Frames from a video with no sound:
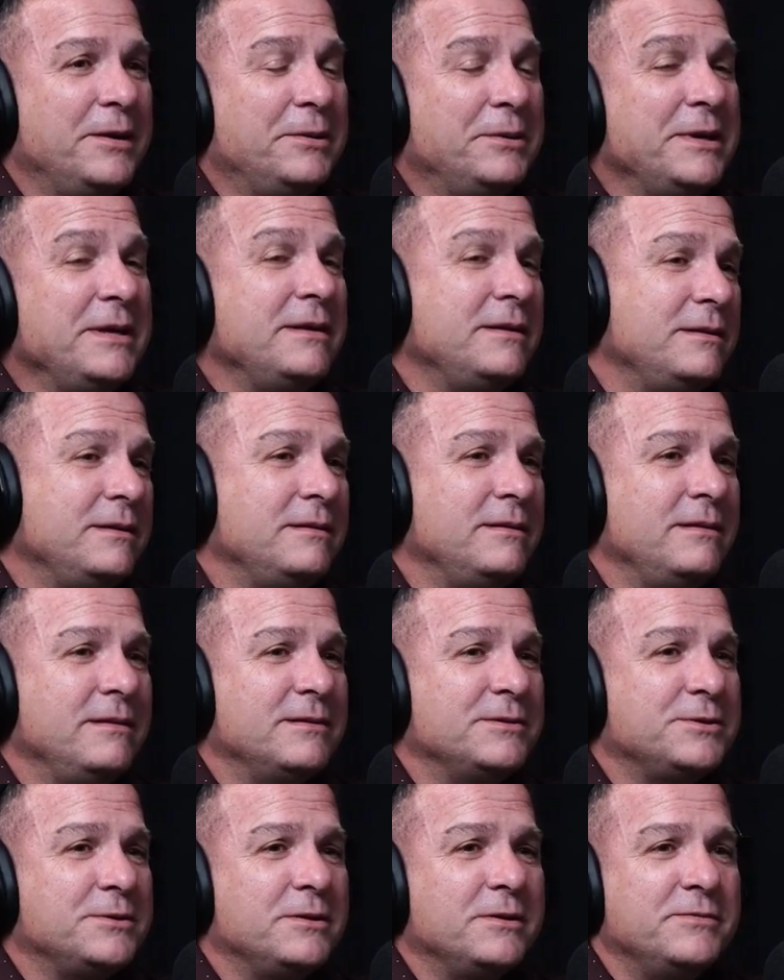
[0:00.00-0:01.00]
In the
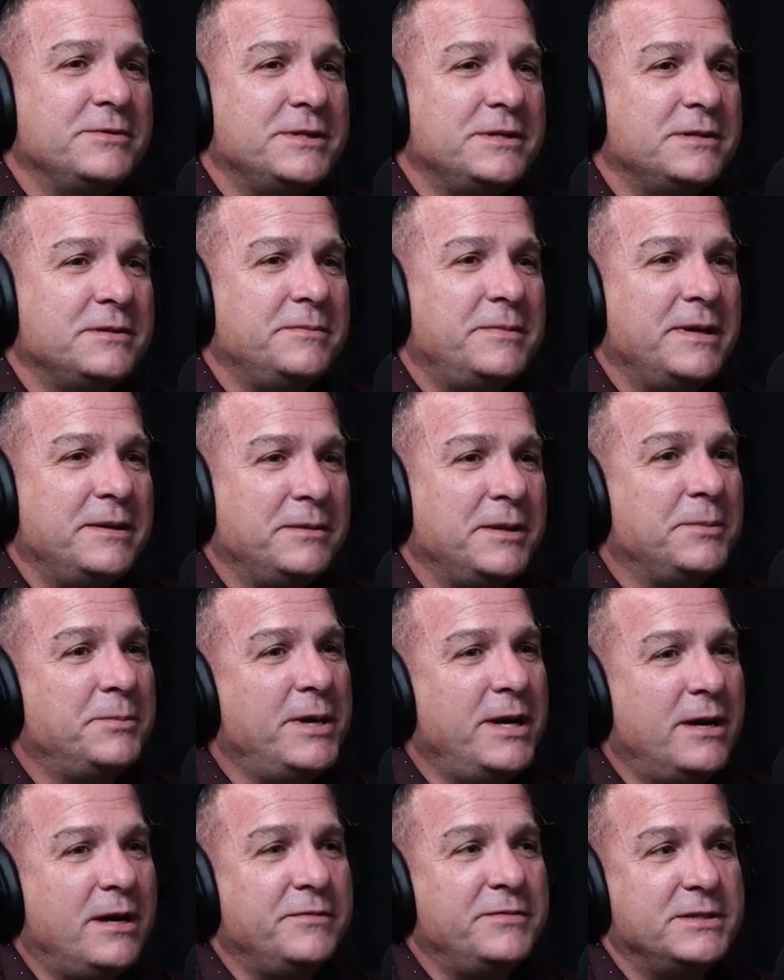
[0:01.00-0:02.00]
service, the
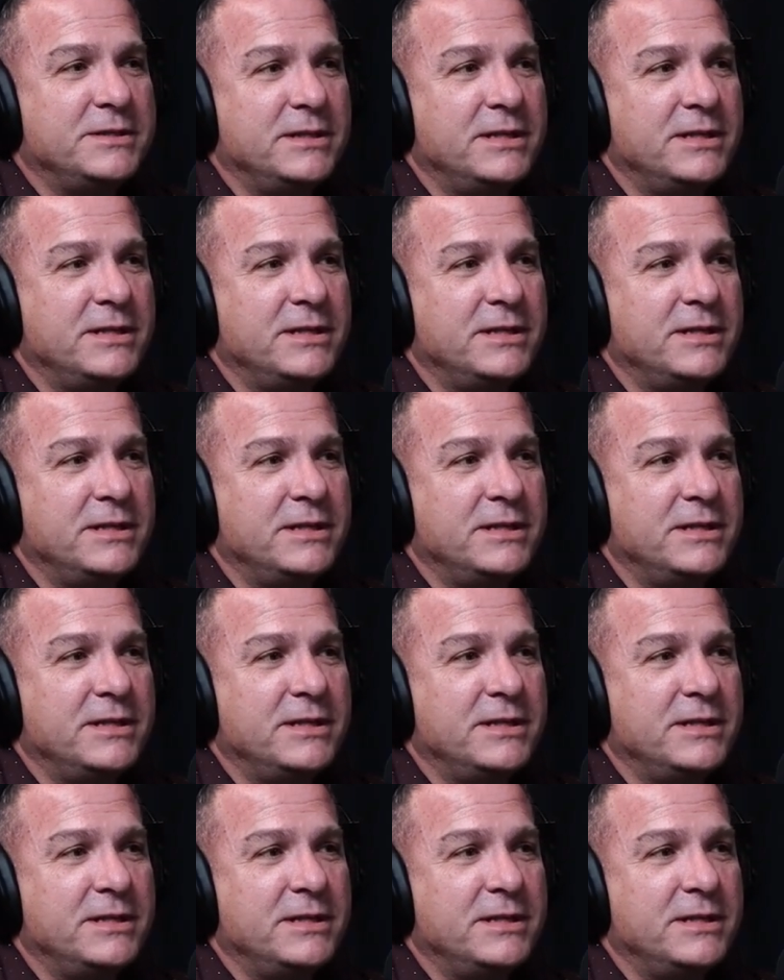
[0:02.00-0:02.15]
payoff is